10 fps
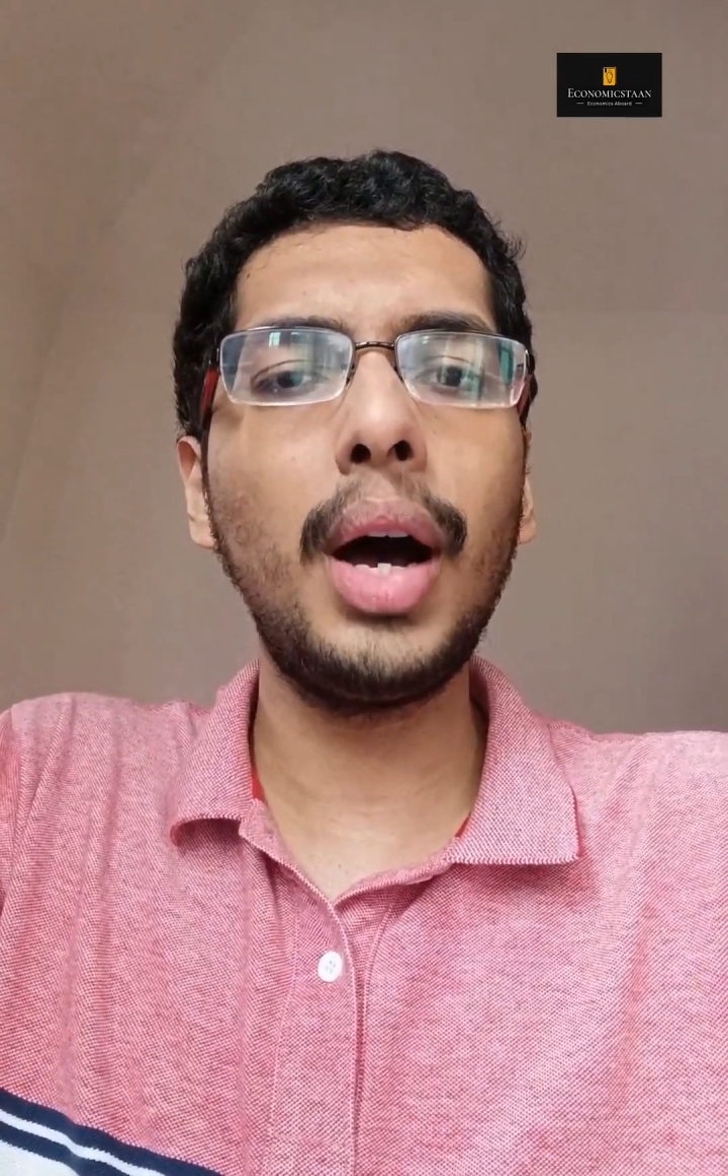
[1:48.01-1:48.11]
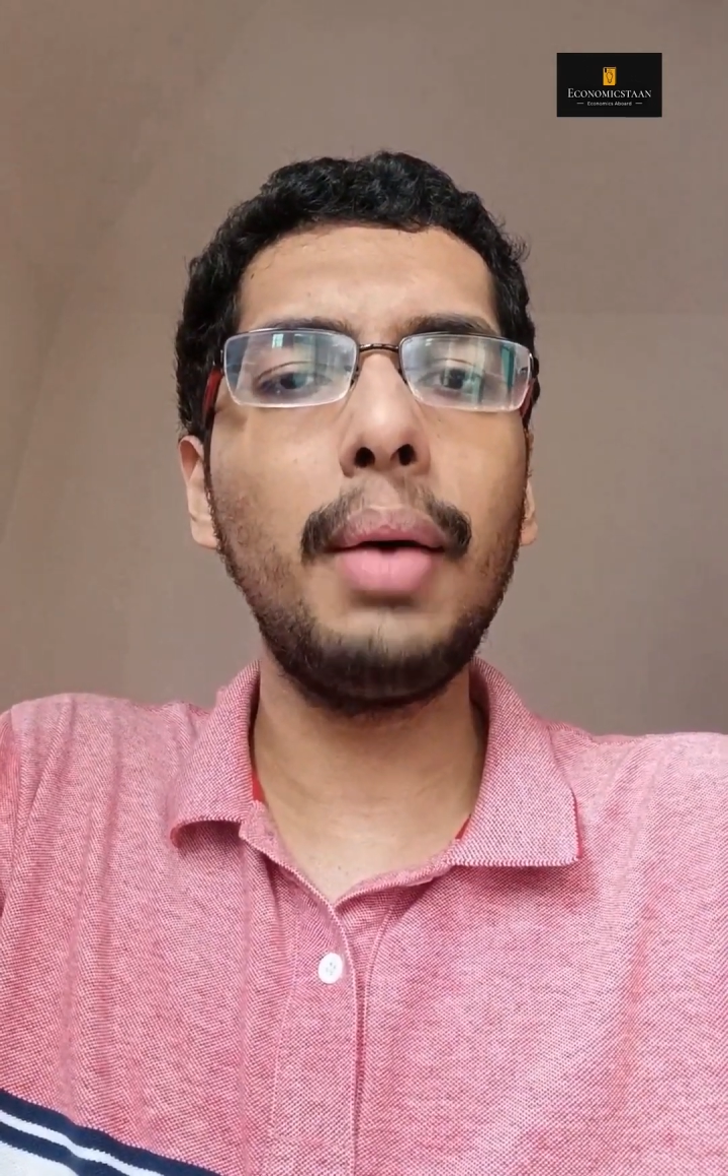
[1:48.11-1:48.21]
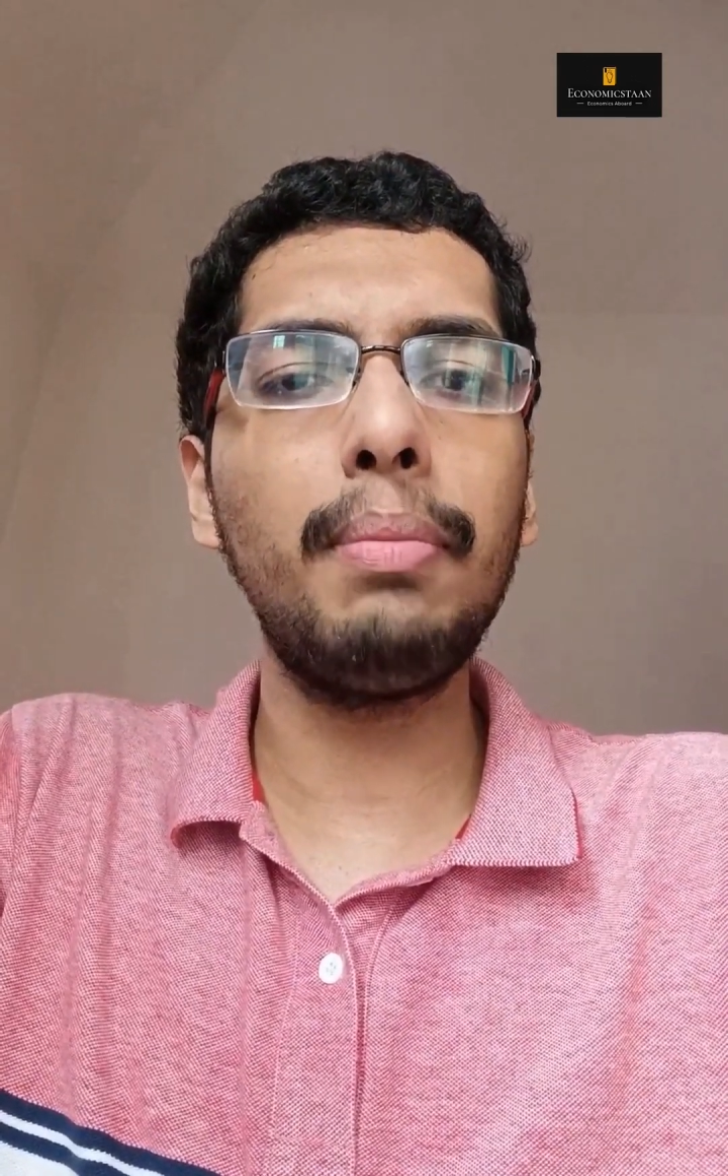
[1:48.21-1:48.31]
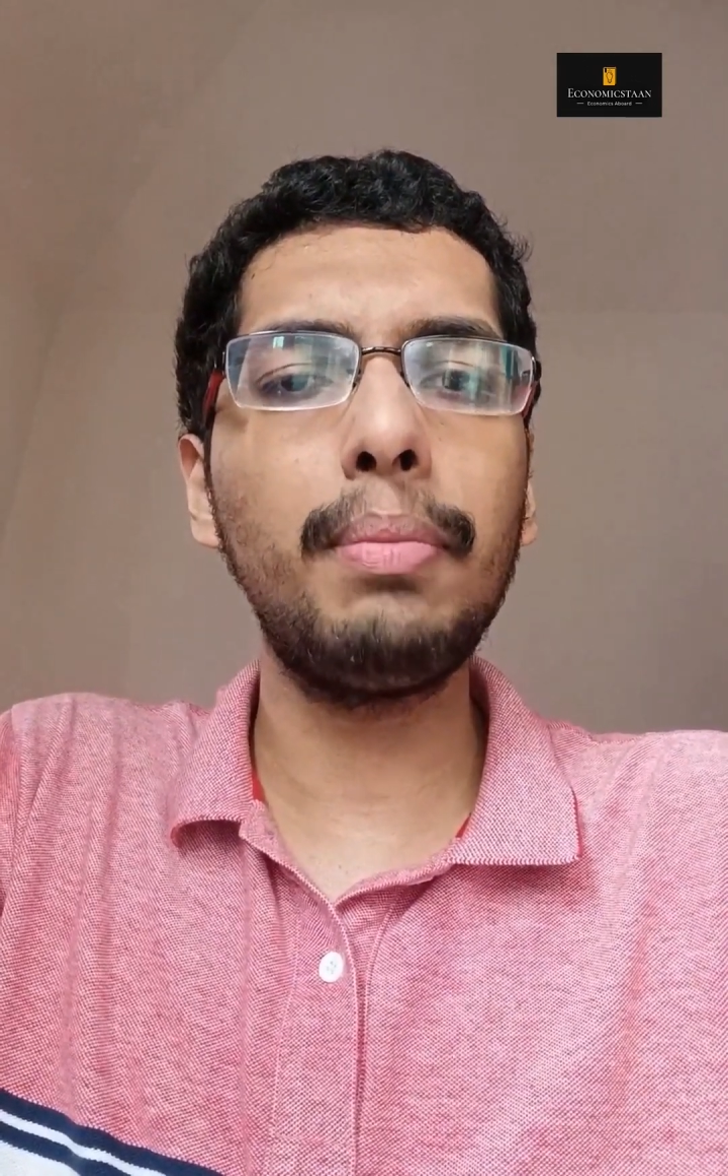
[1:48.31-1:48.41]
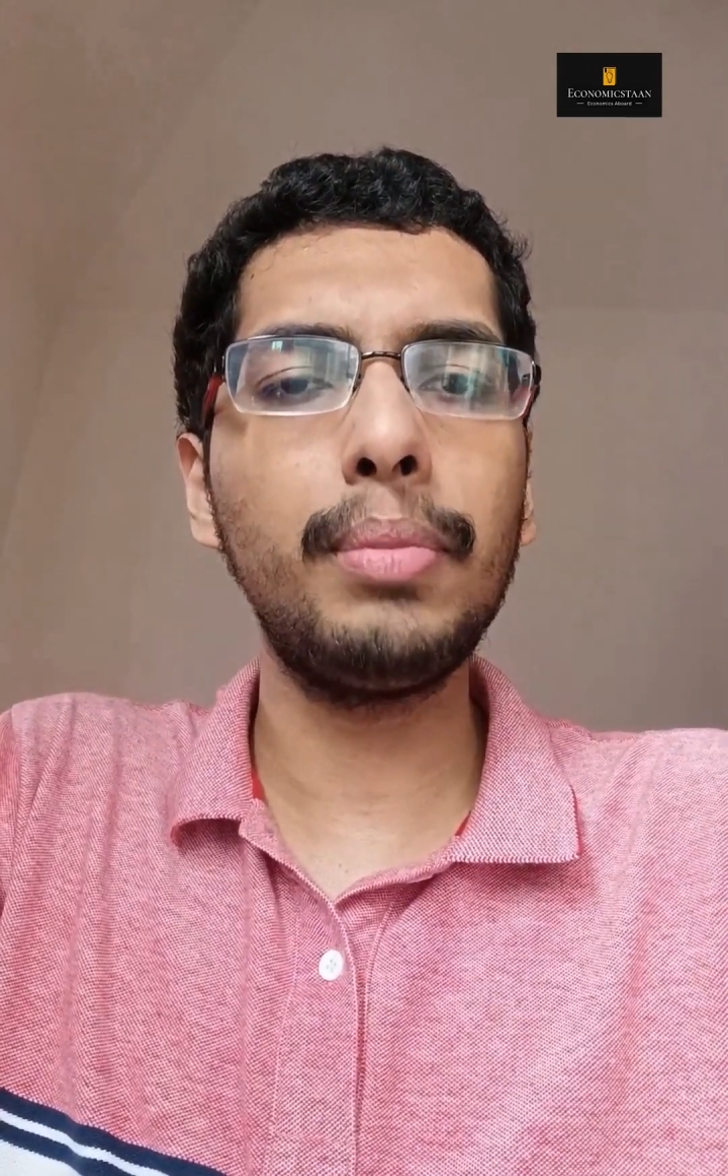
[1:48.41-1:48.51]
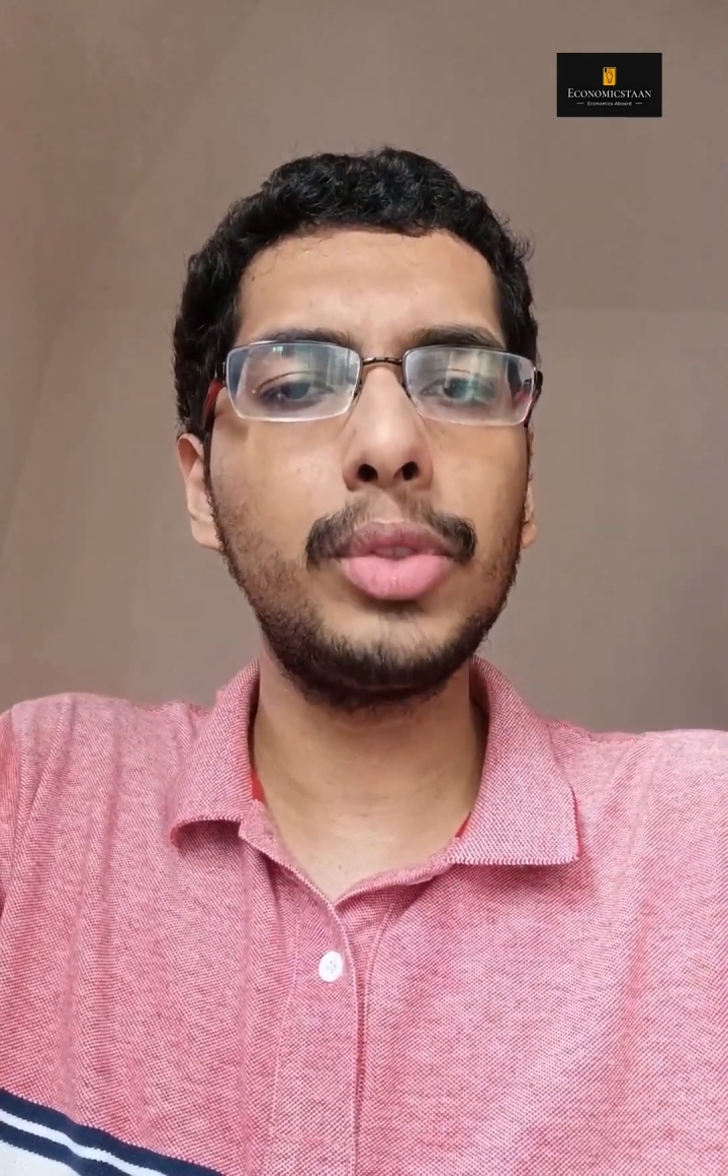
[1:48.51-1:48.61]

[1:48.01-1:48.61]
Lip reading: a